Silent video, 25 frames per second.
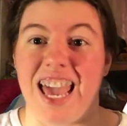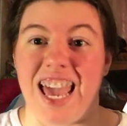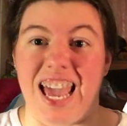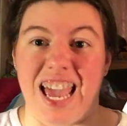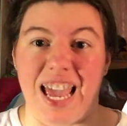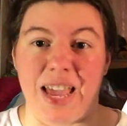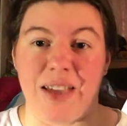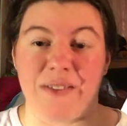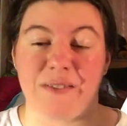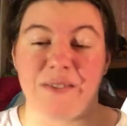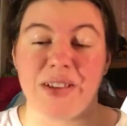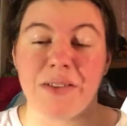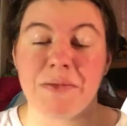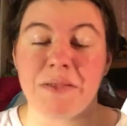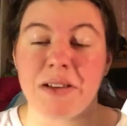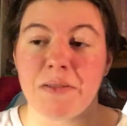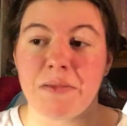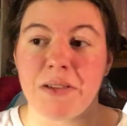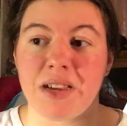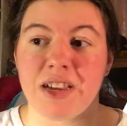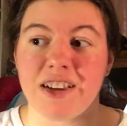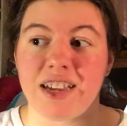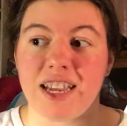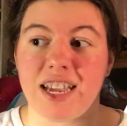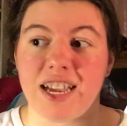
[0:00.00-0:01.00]
a female
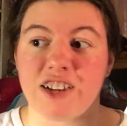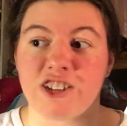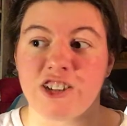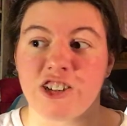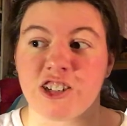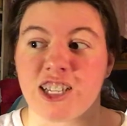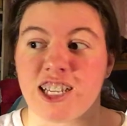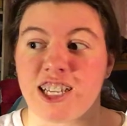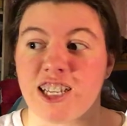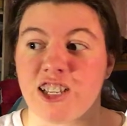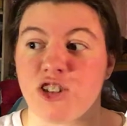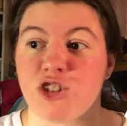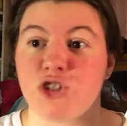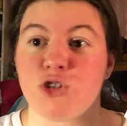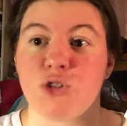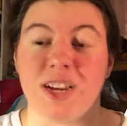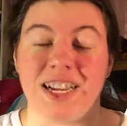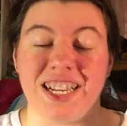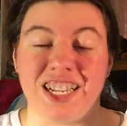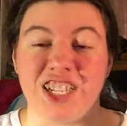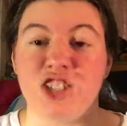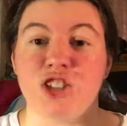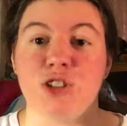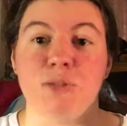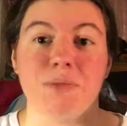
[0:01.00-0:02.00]
main character that is
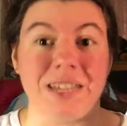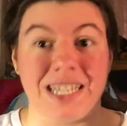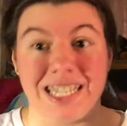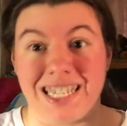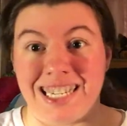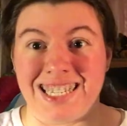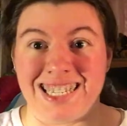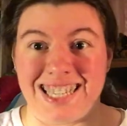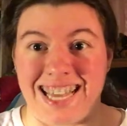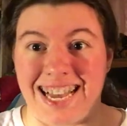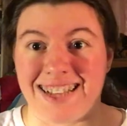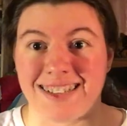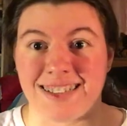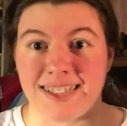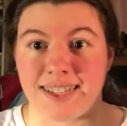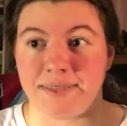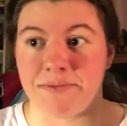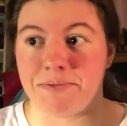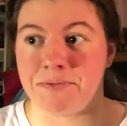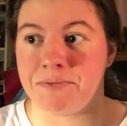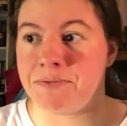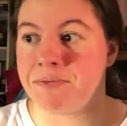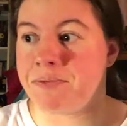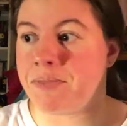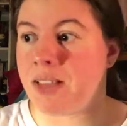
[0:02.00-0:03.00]
trained to be an
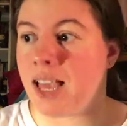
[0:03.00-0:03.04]
assassin.